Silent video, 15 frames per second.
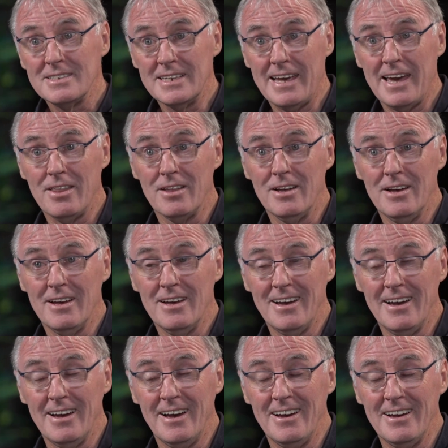
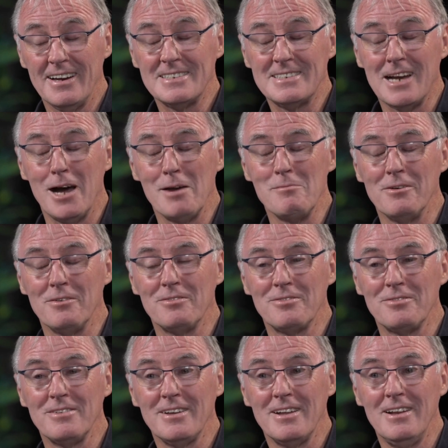together at a time
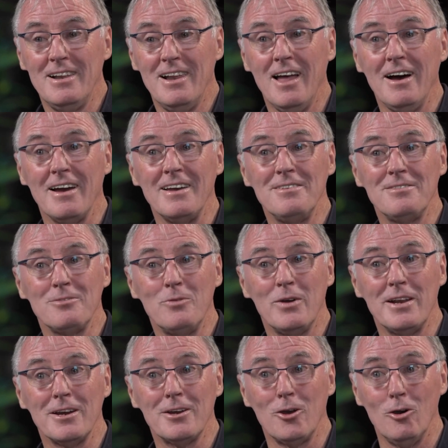of life
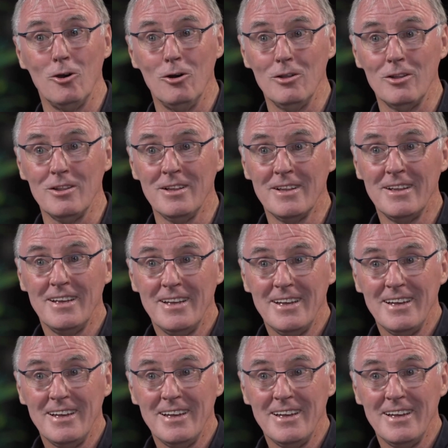when a girl